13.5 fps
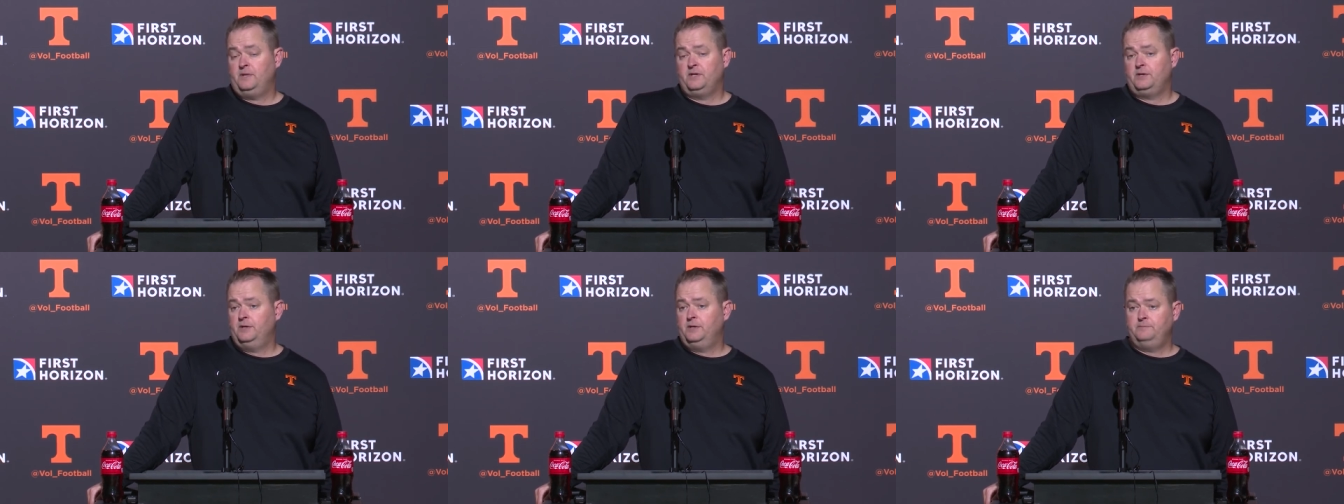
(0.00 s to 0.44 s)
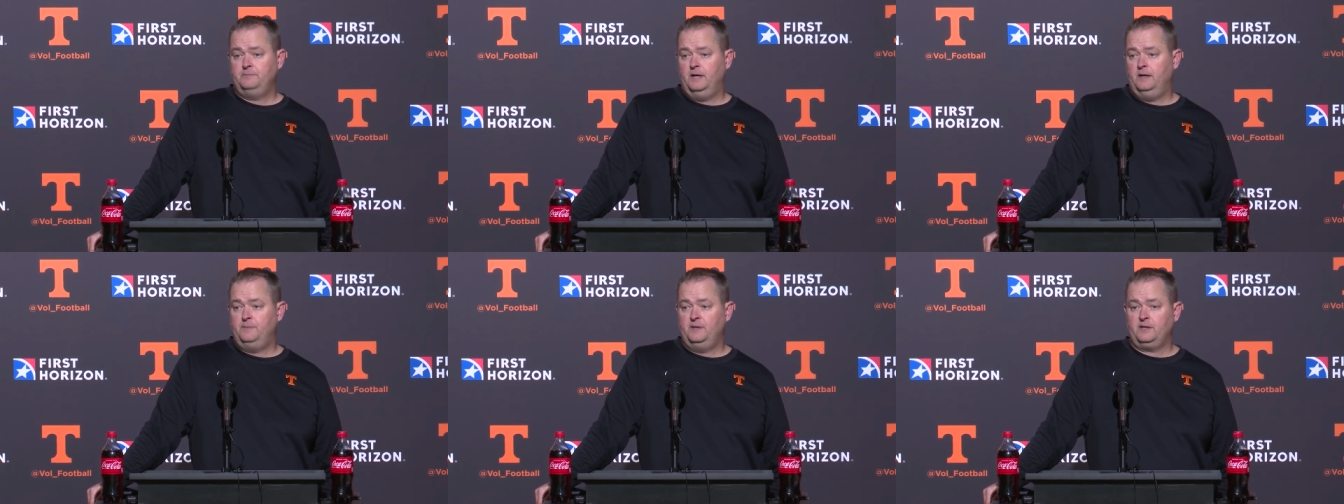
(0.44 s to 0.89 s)
Been
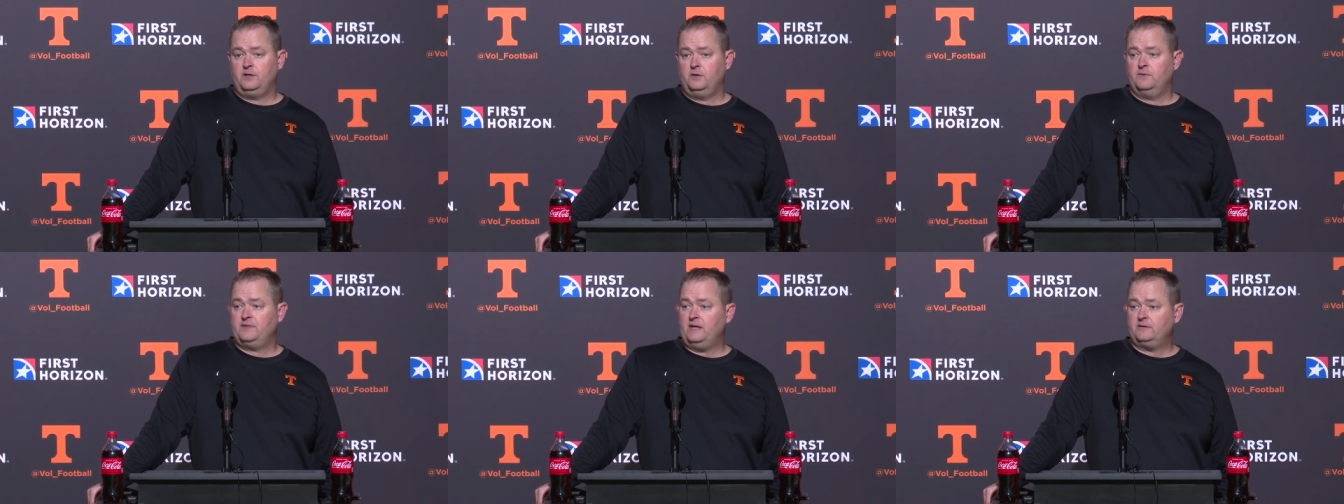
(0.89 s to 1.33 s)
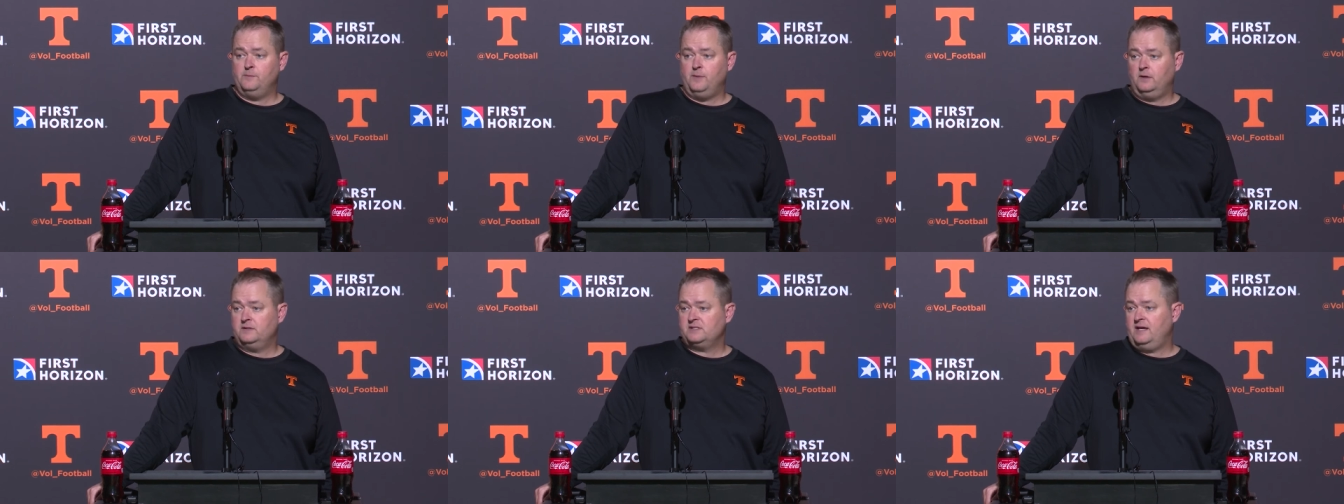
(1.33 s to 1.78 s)
good. Been good without the
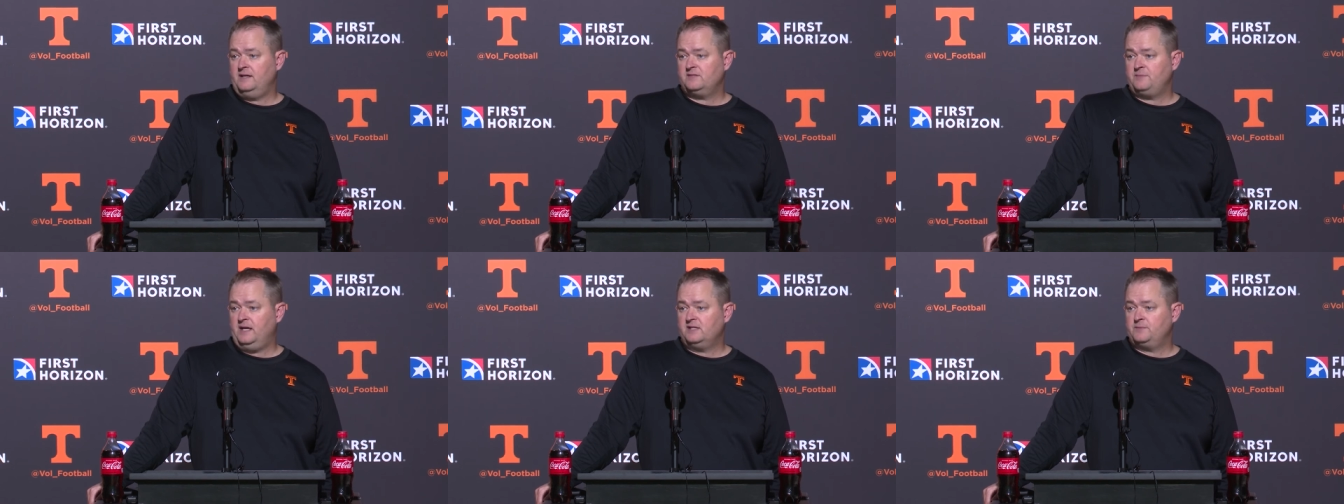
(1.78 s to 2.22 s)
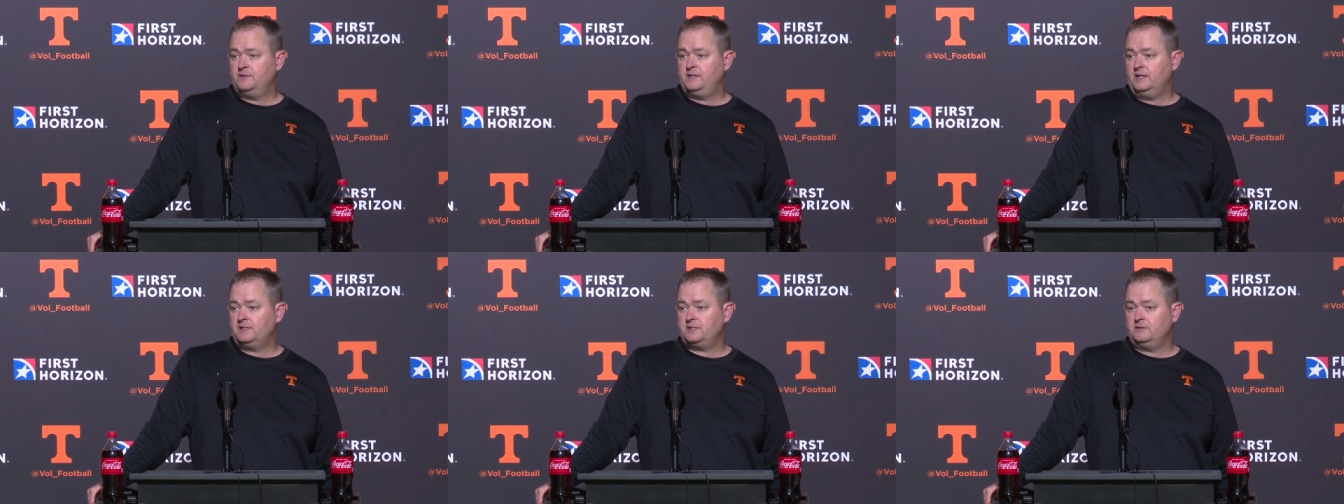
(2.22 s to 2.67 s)
ball in his hands, pass
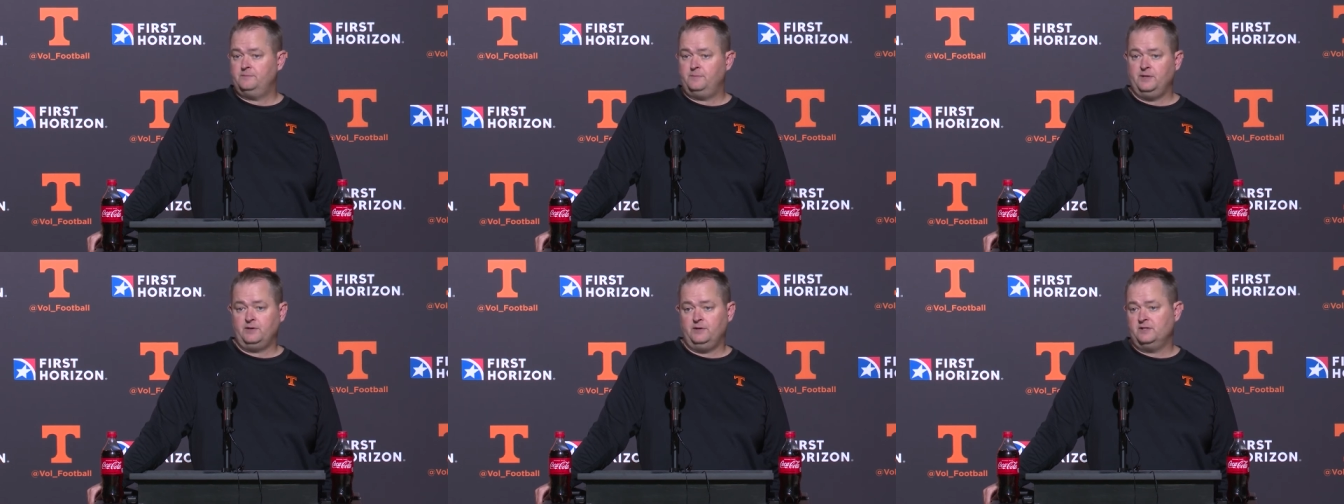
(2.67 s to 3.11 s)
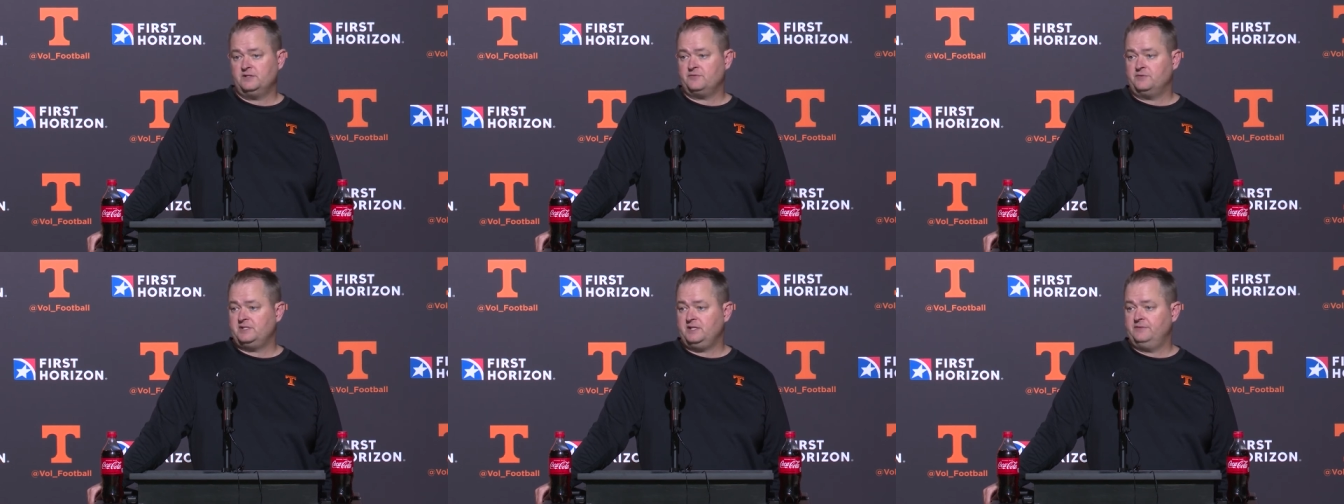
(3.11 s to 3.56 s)
protection. Been good as
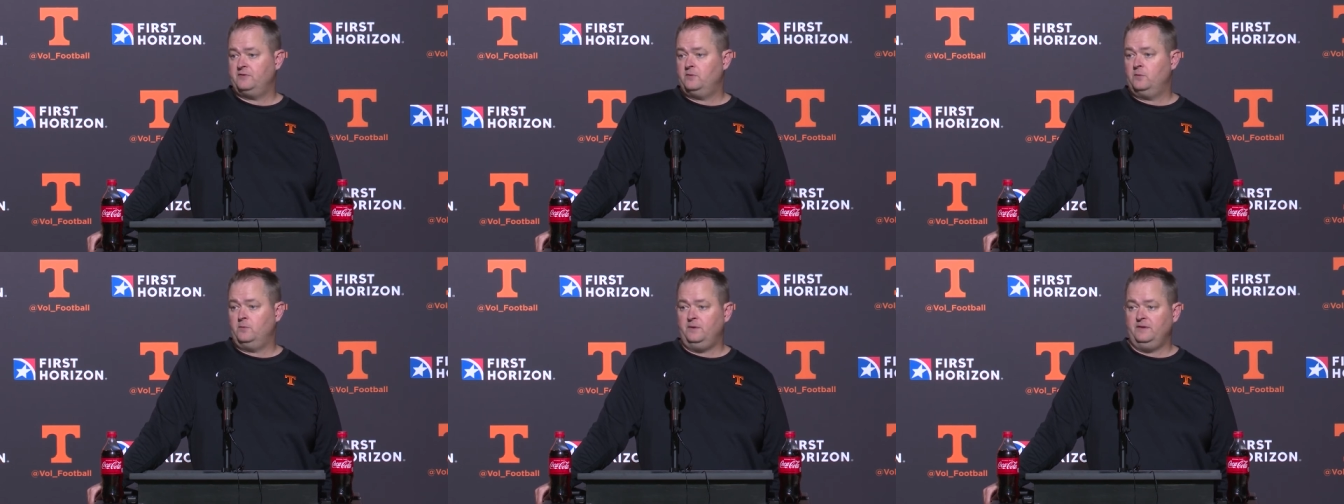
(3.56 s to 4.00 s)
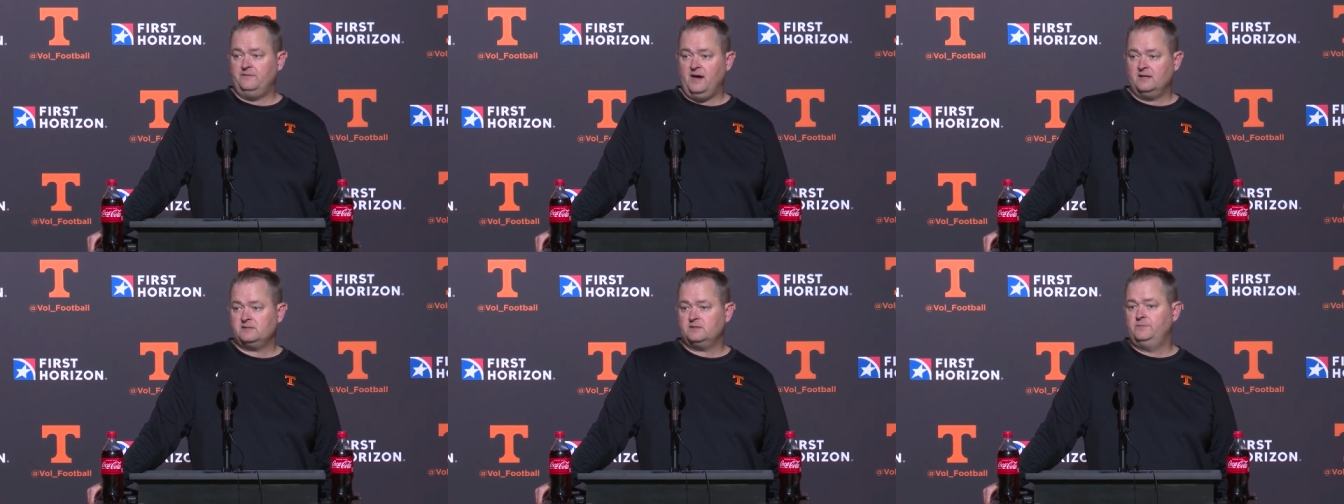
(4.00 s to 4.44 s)
a receiver when we've
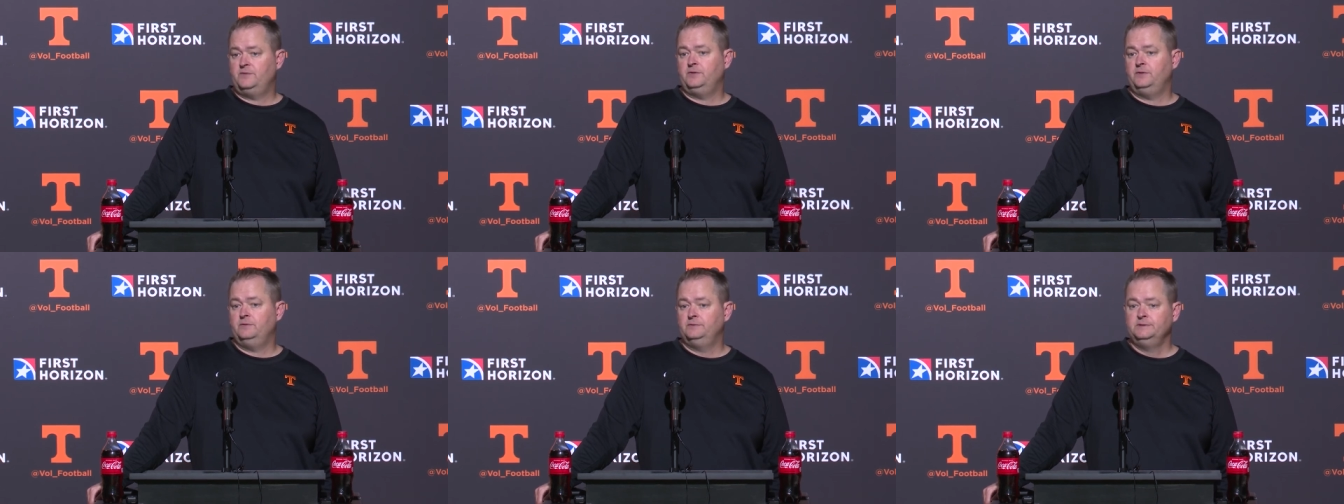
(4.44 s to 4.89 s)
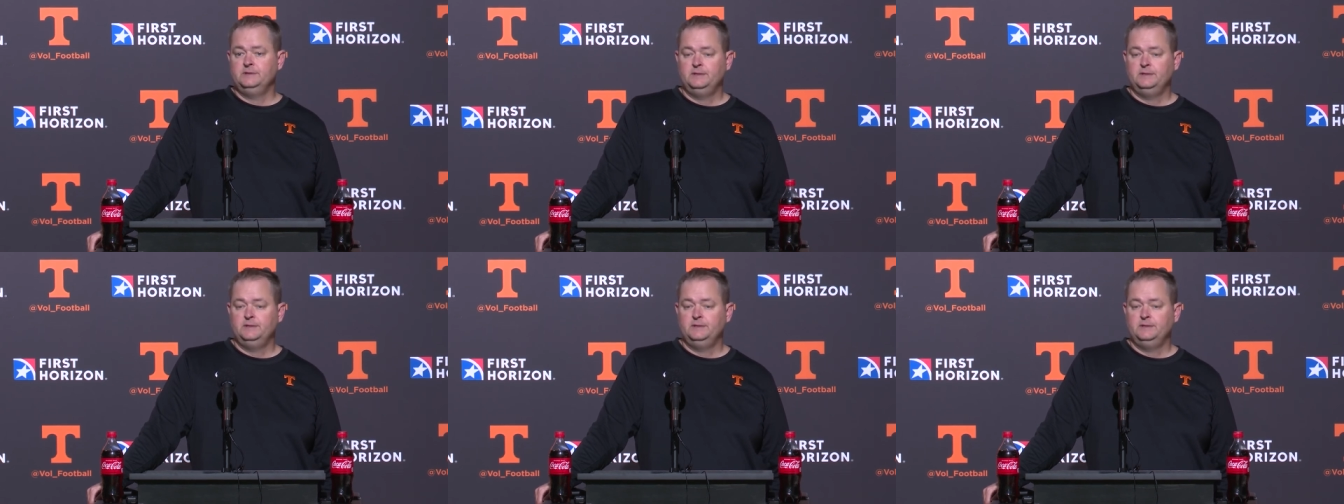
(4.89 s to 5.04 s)
asked him to.